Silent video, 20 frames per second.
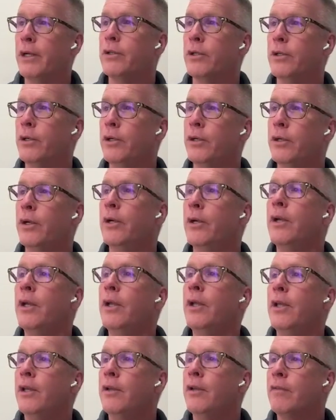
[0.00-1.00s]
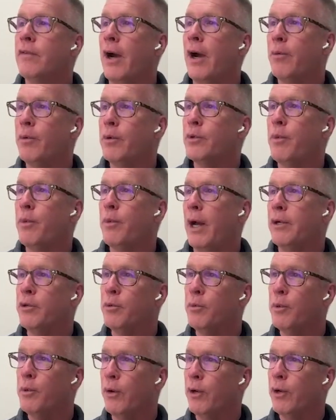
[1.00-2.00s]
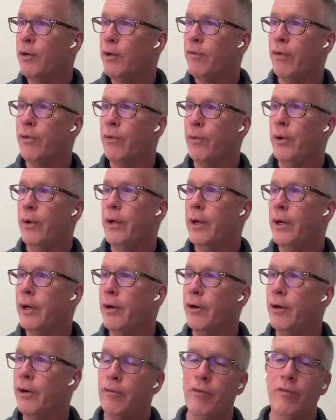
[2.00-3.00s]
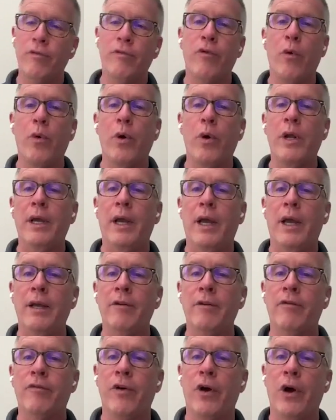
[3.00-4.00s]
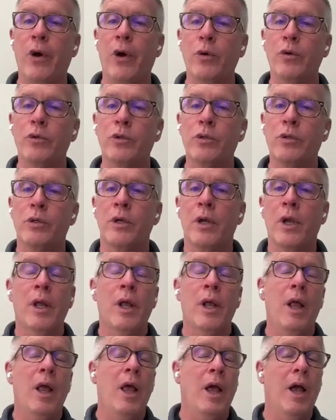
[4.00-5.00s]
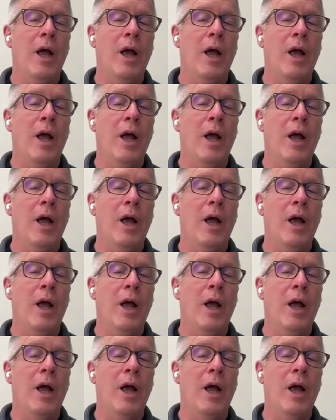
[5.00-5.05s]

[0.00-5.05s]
You mentioned you got responsibility for 348 folks.